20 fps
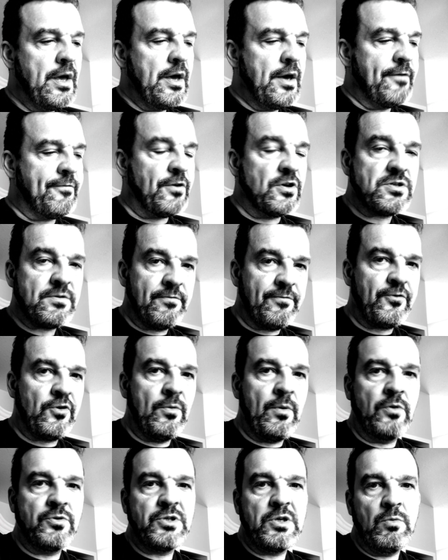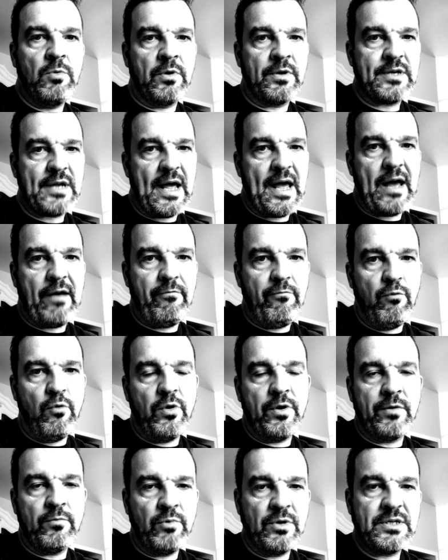First and foremost, you want to have
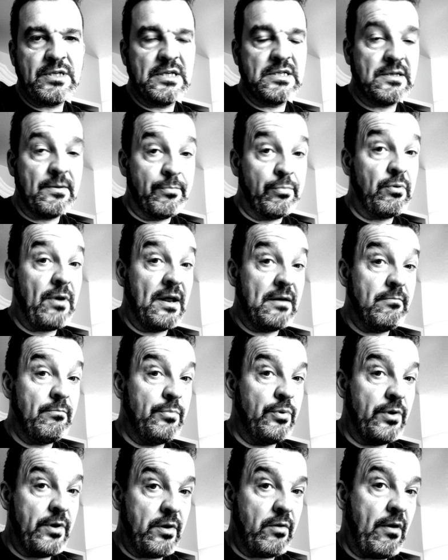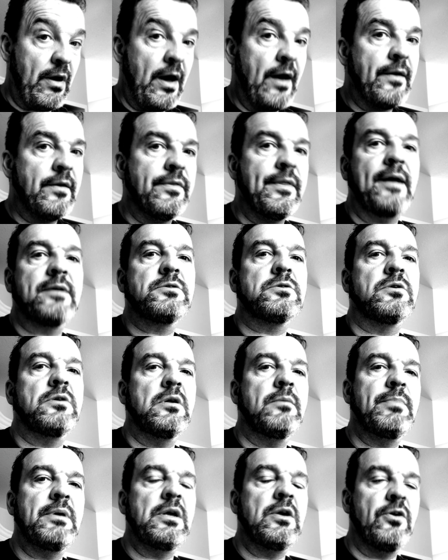one which is a bread and butter art. That's going
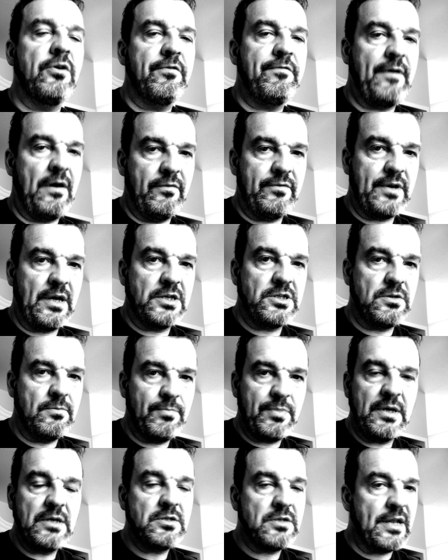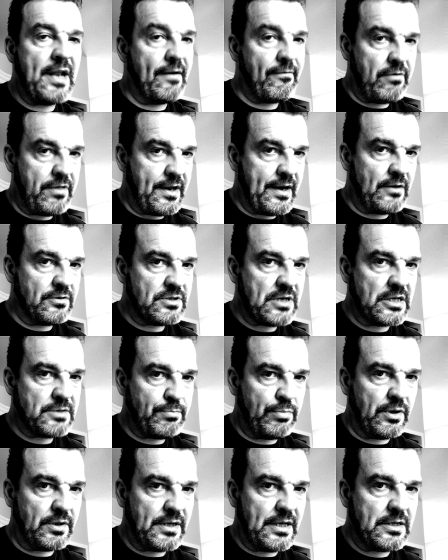to be your foundation piece that everything else gets
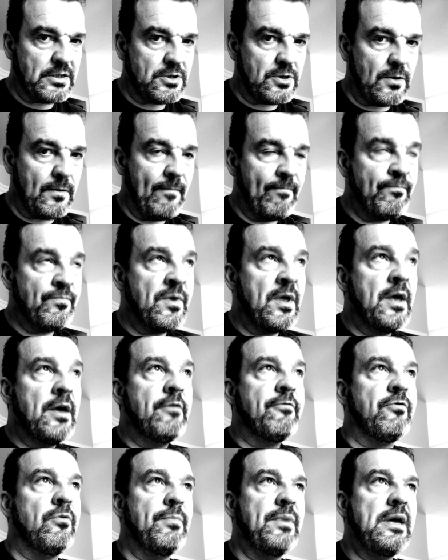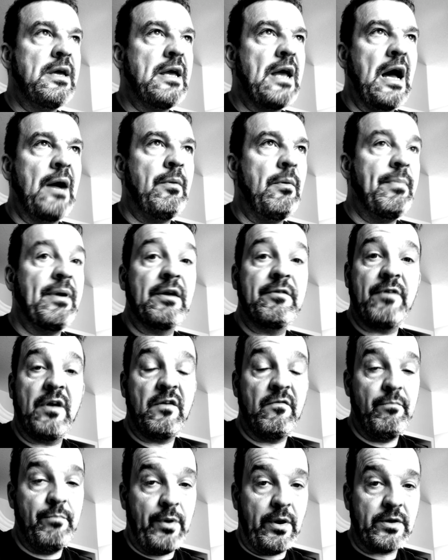plugged into. For me, I'm a big fan
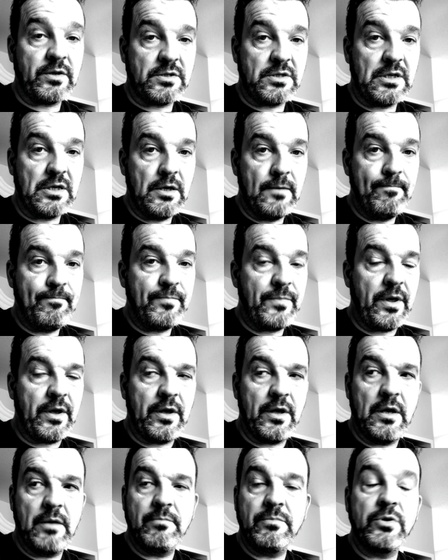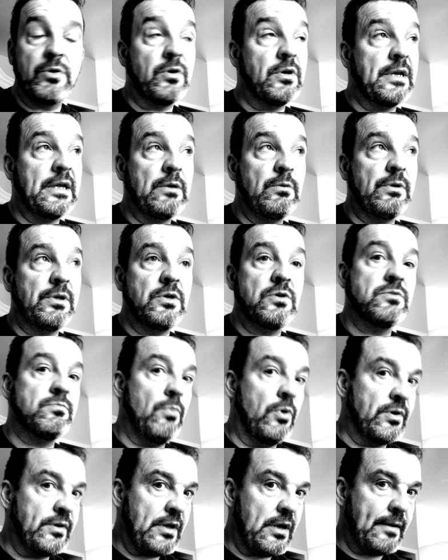of boxing. You could equally use
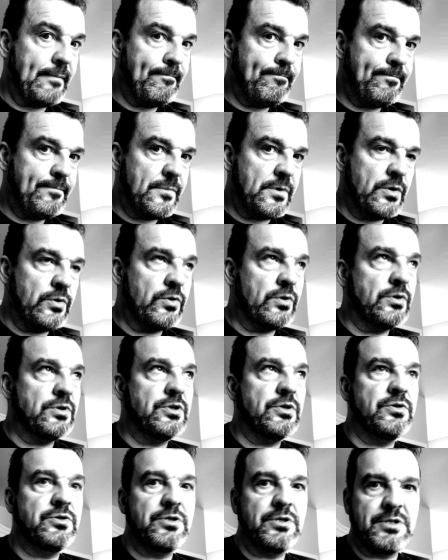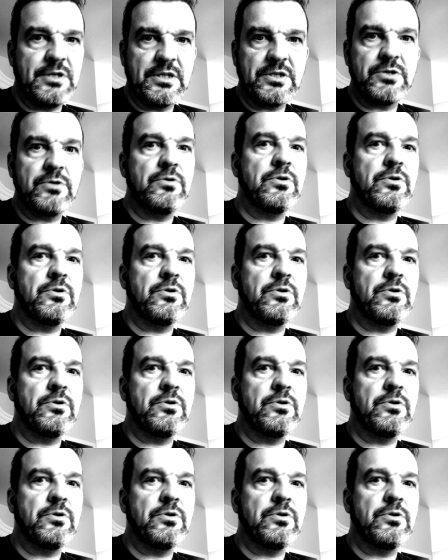Muay Thai. You could use Jiu-Jitsu.